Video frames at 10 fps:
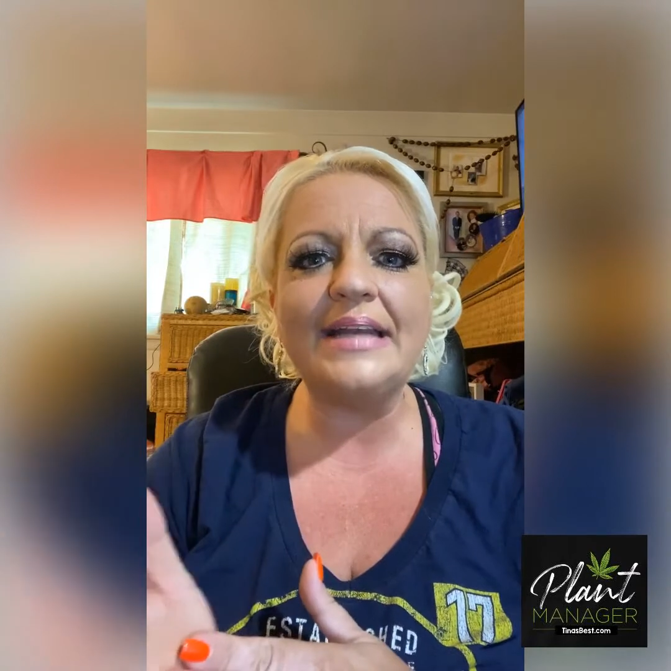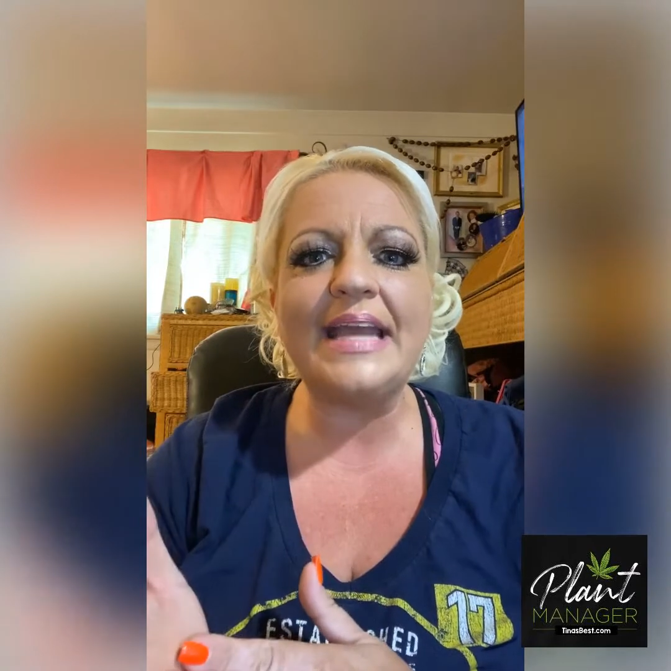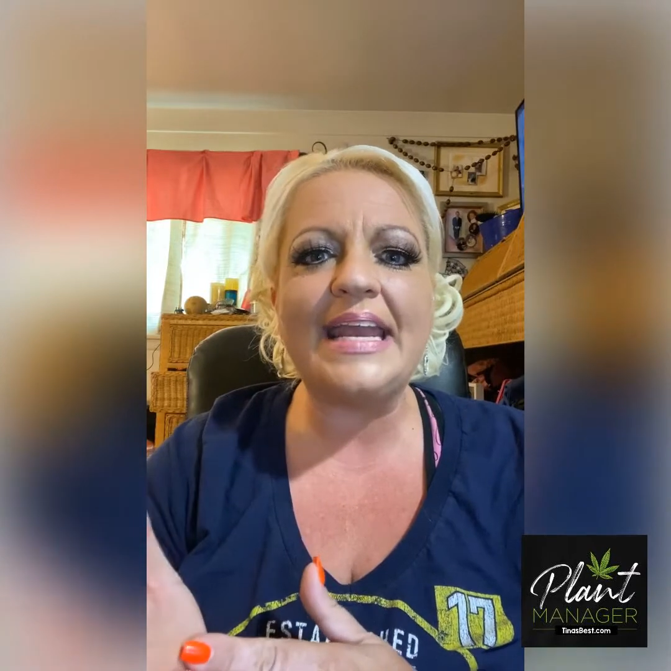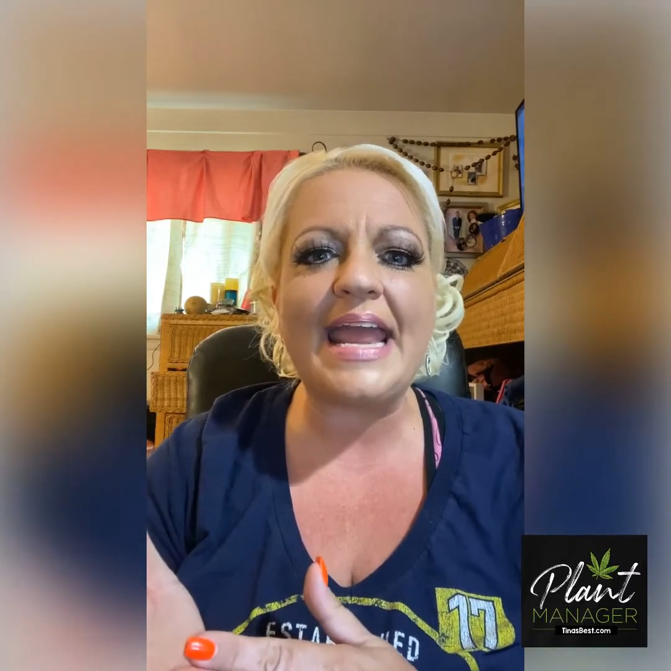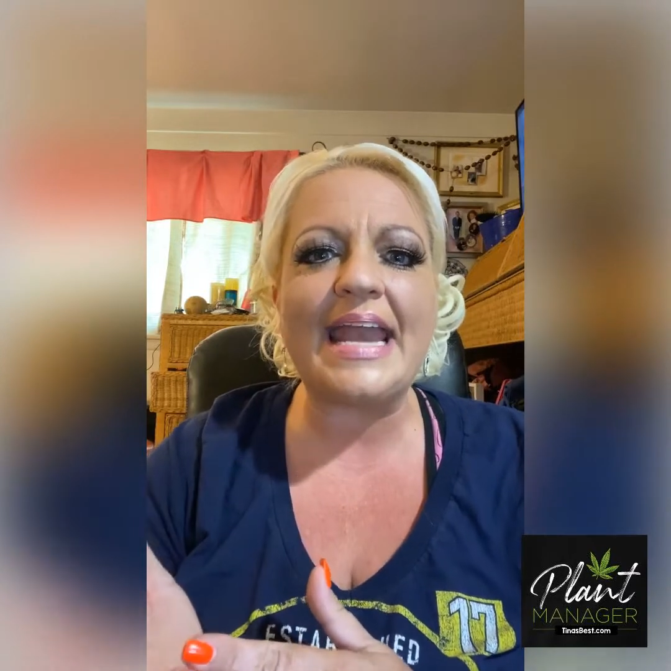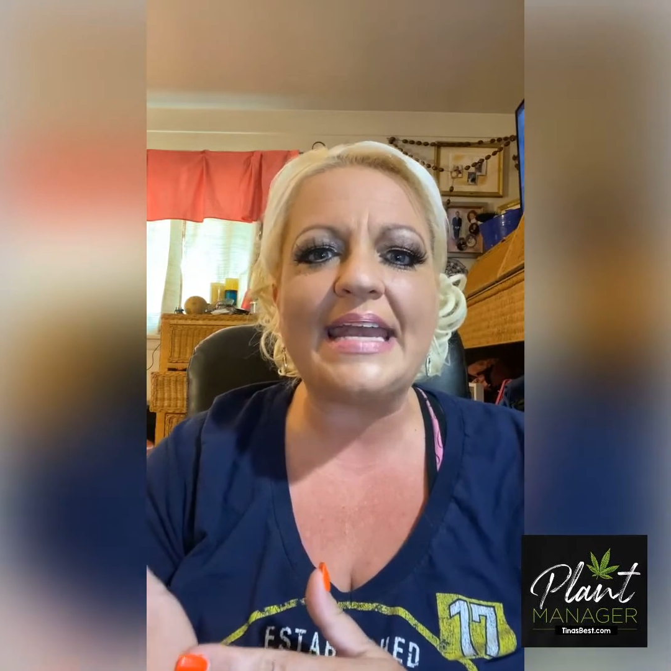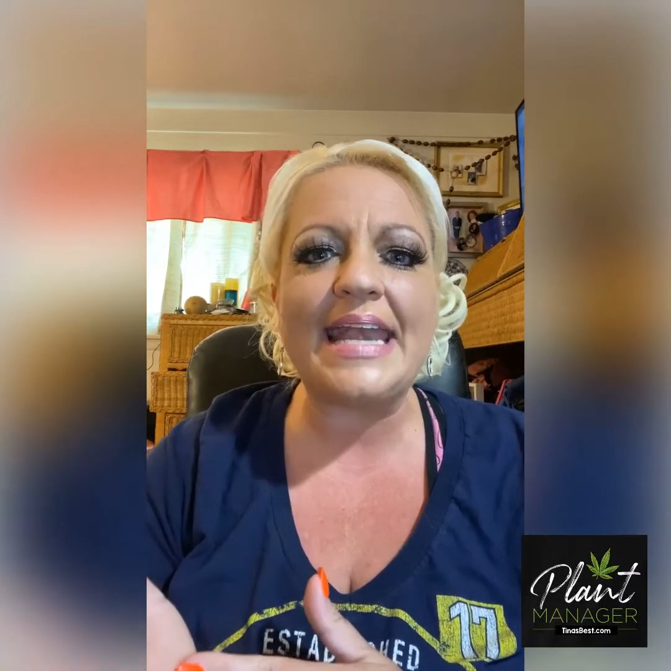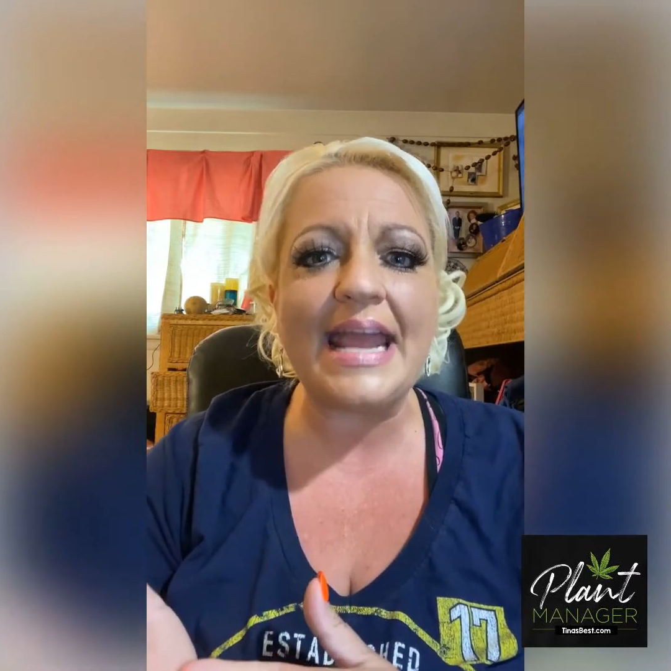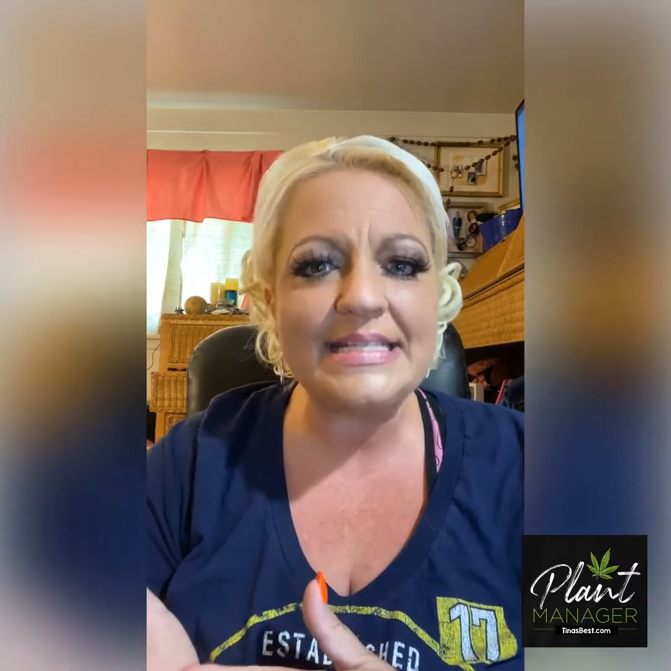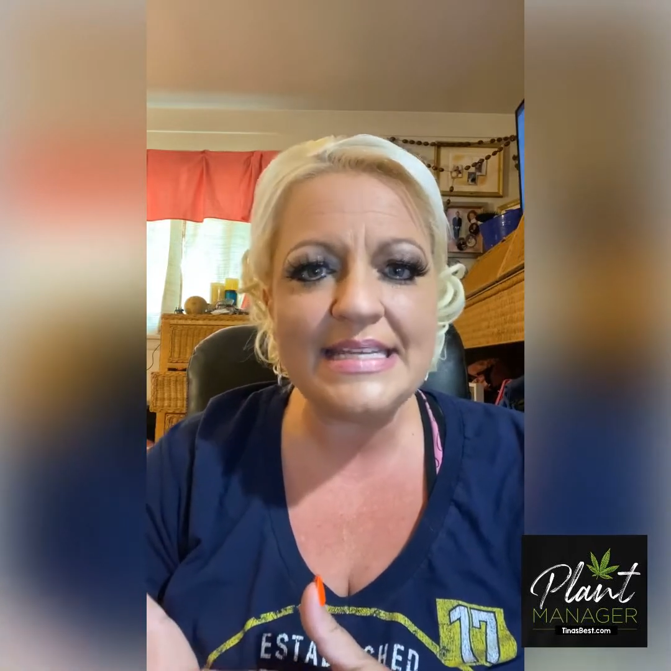and at
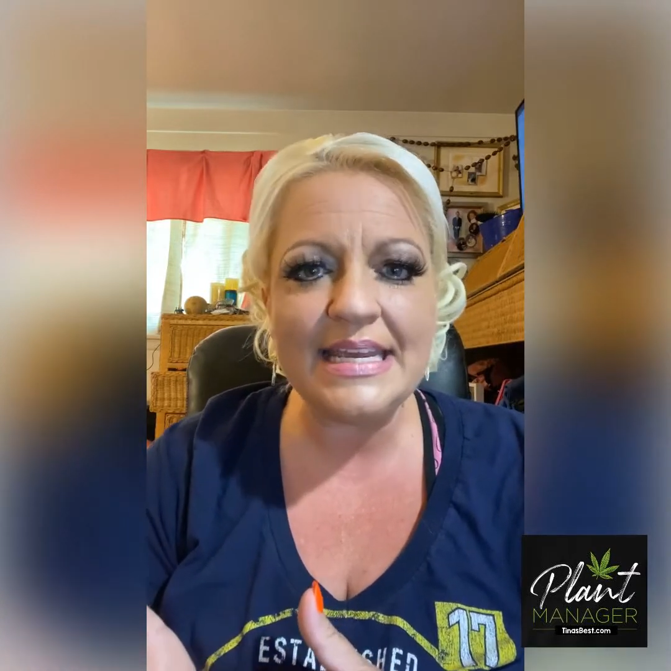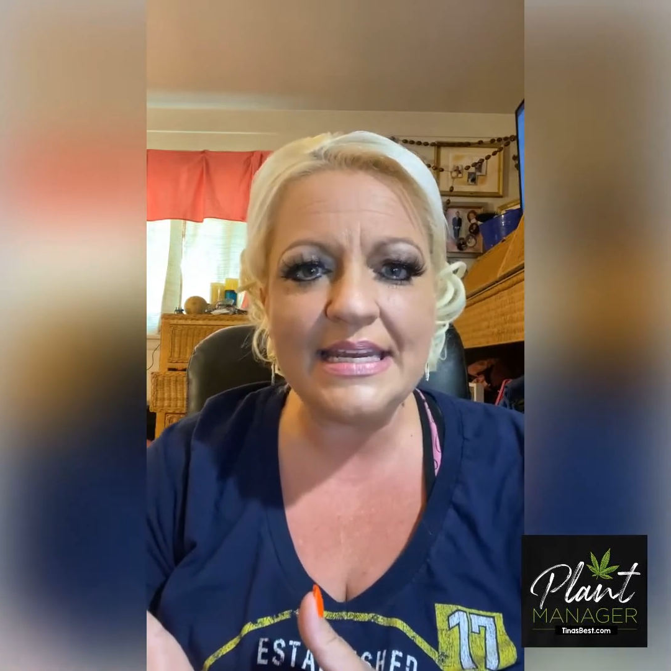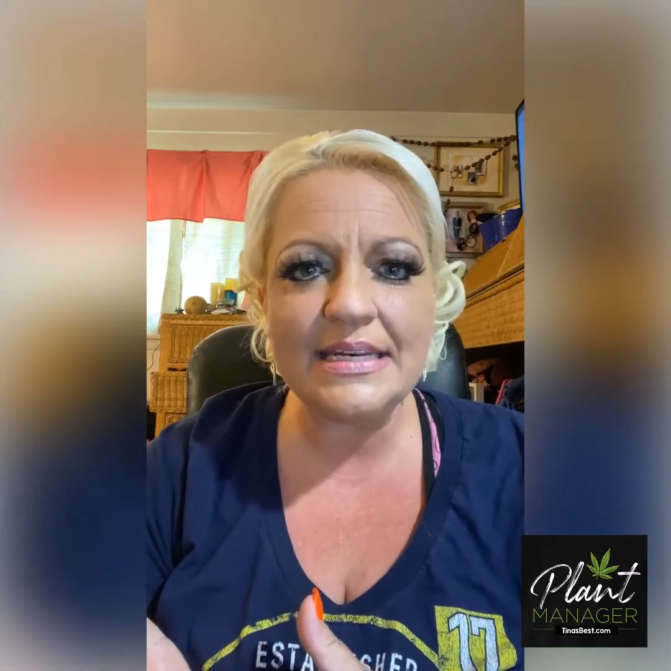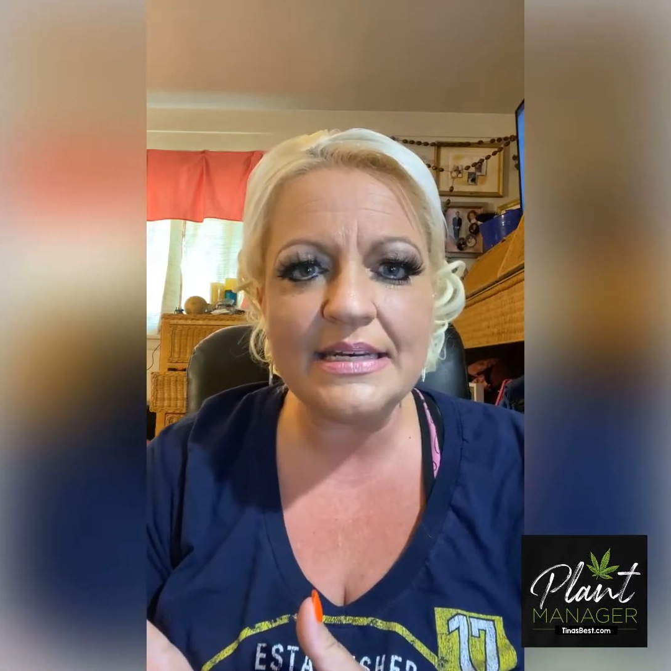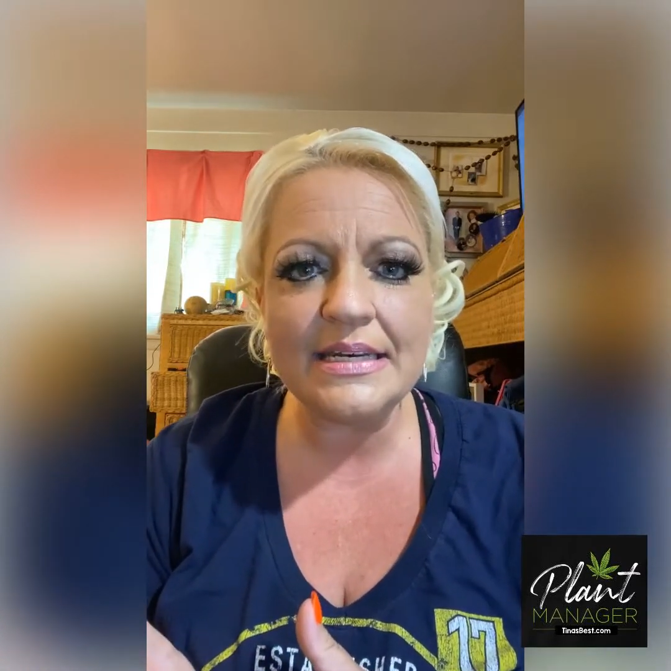19,